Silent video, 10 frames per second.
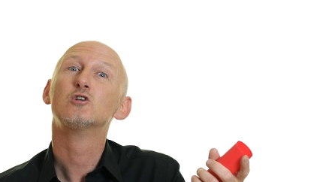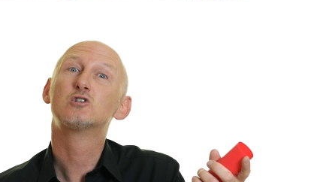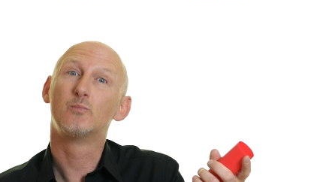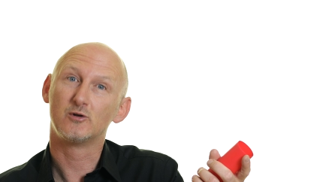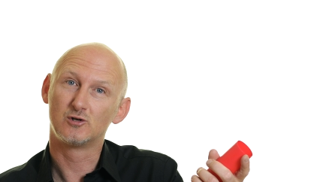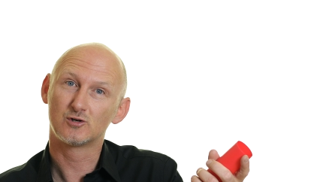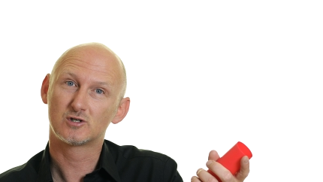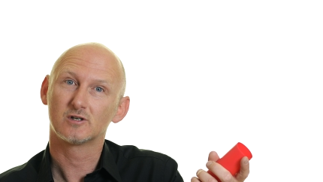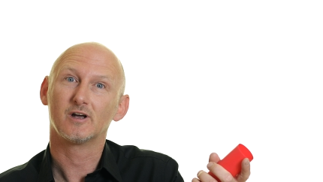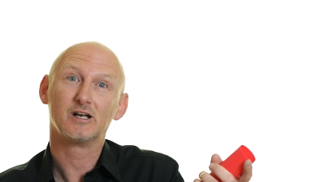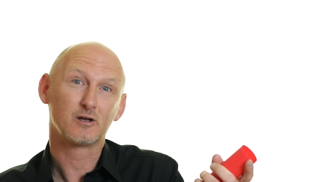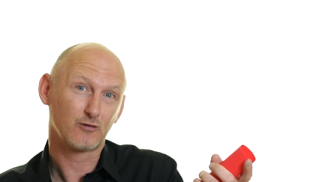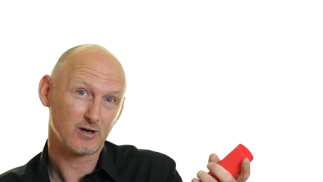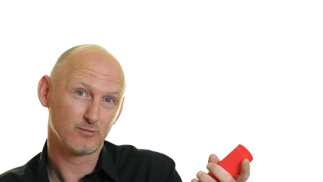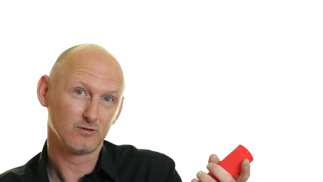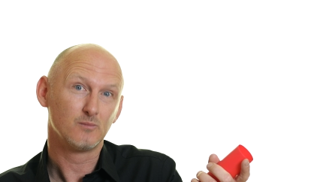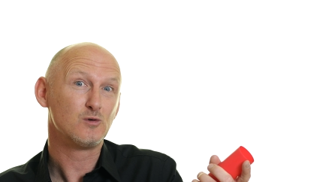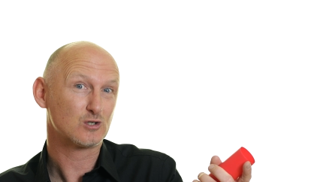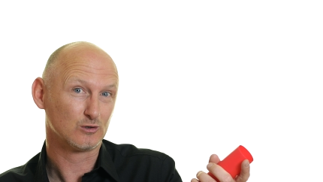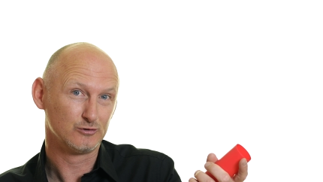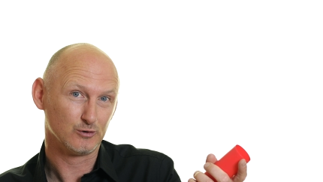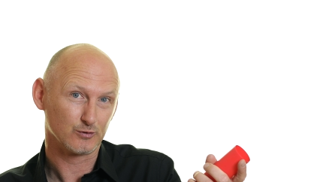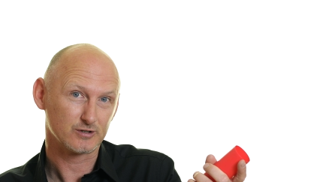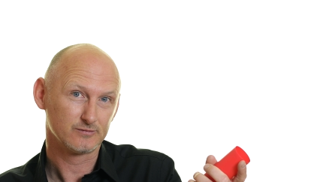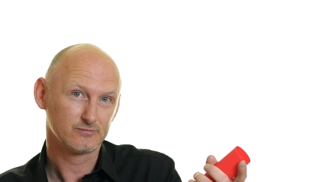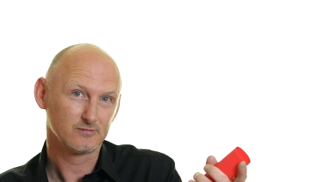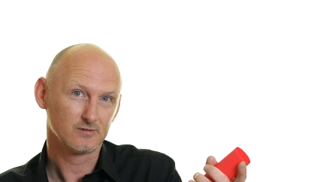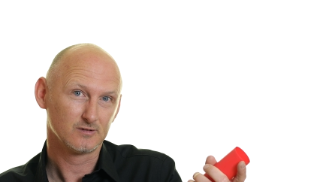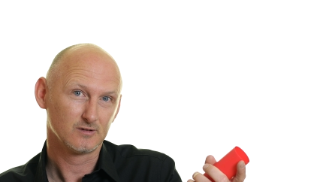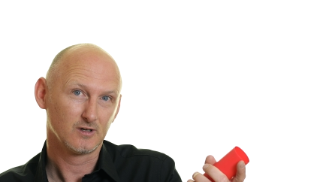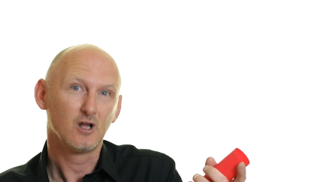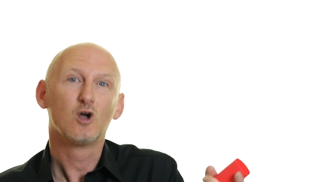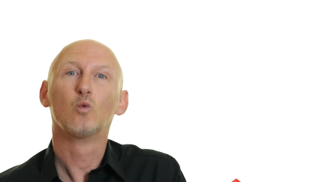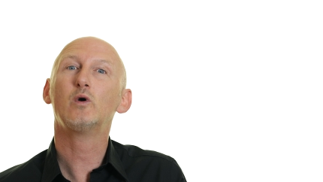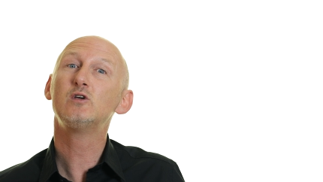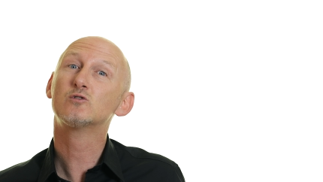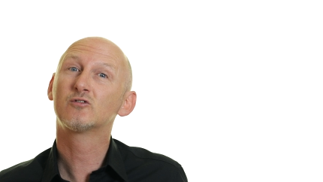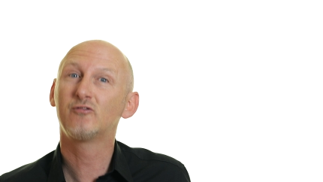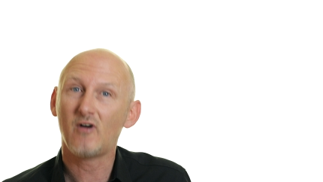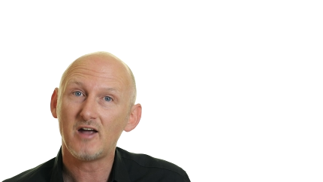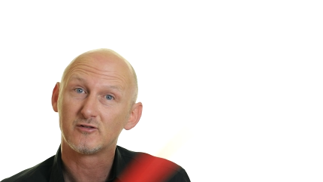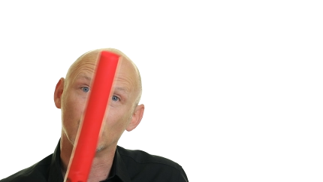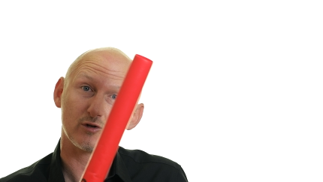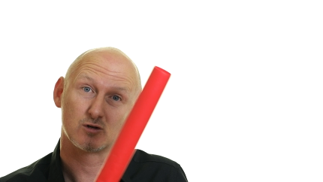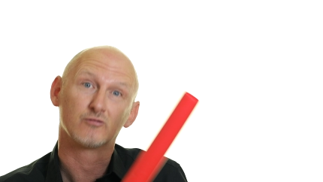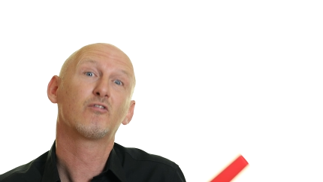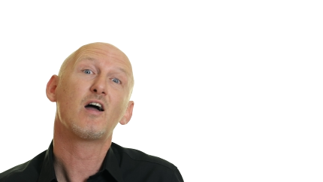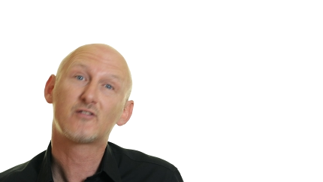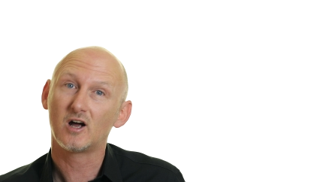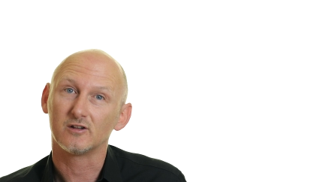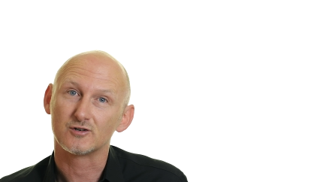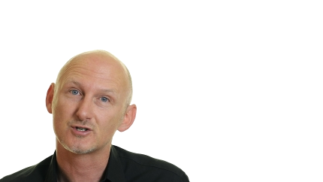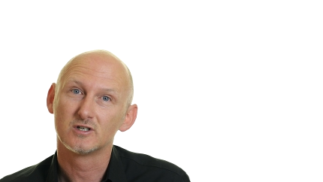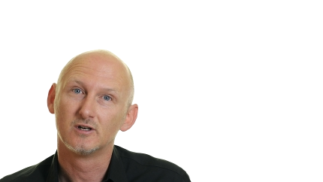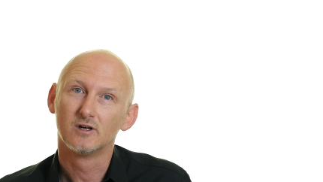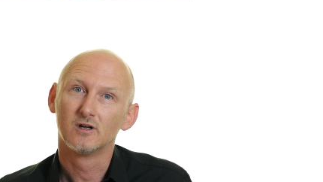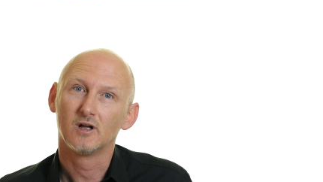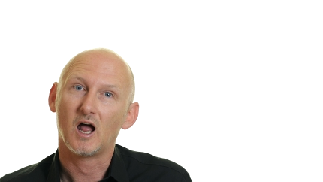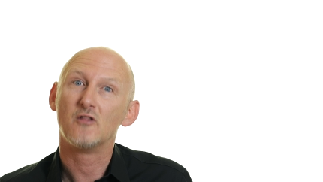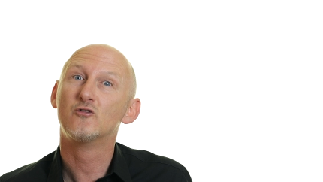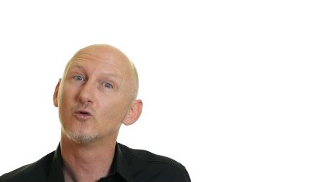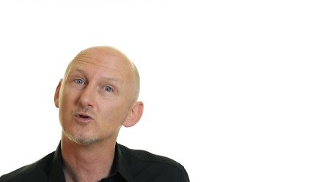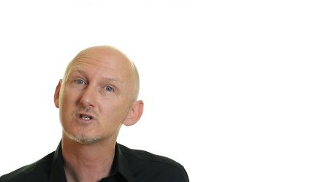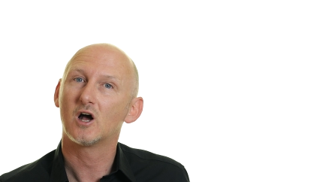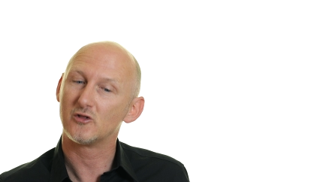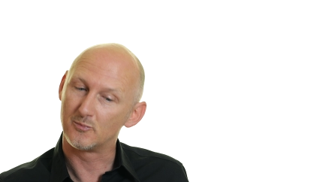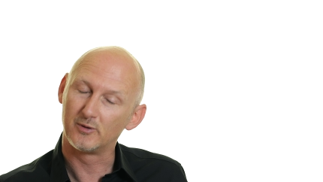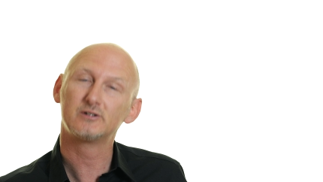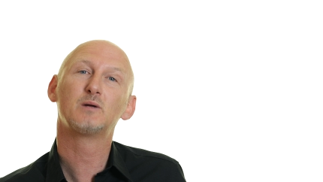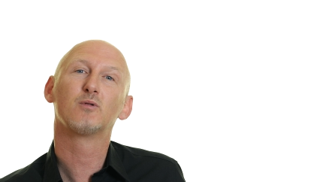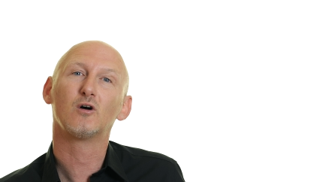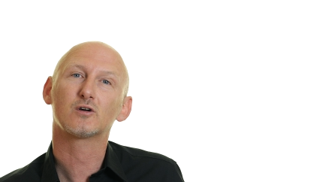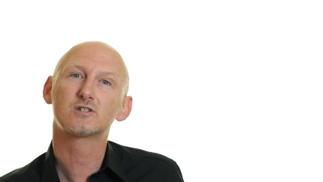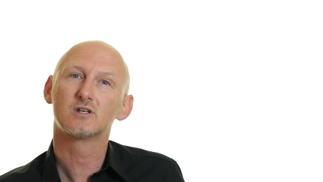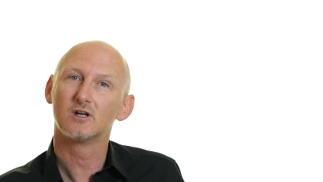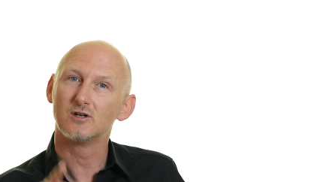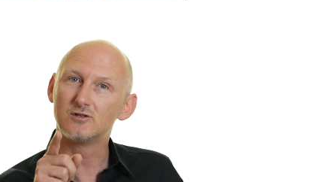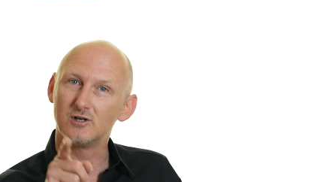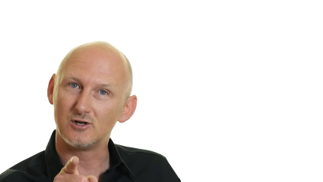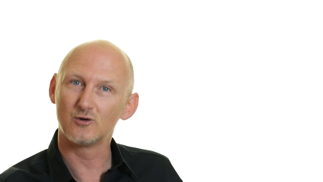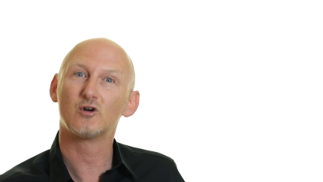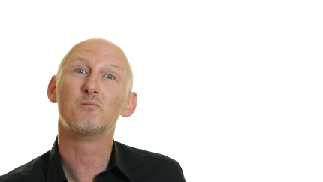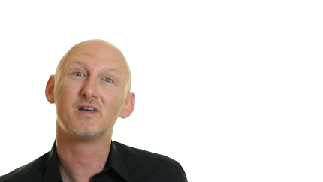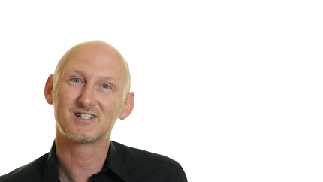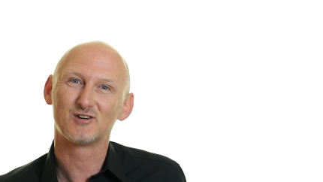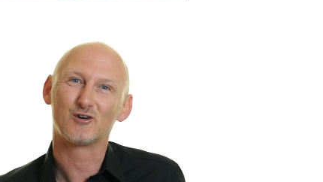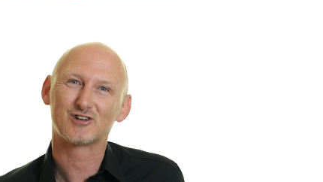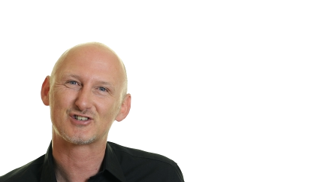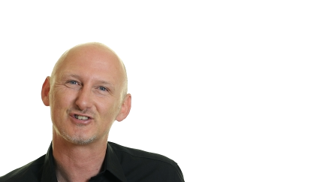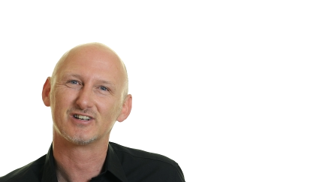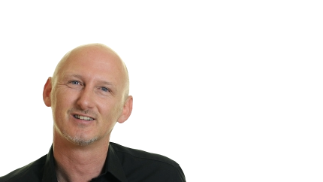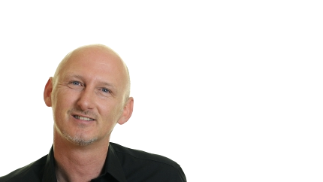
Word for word: to produce an incredible musical note. We use five notes or five colours and those are the building blocks to your amazing orchestra.